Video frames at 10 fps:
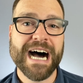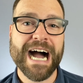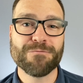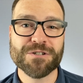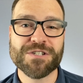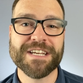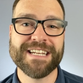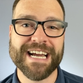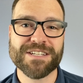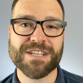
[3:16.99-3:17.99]
I will see you
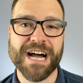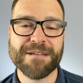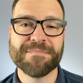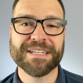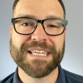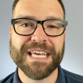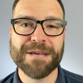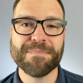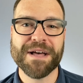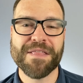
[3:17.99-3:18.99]
next time.
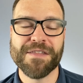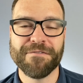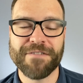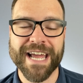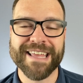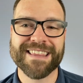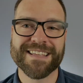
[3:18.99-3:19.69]
Keep the faith.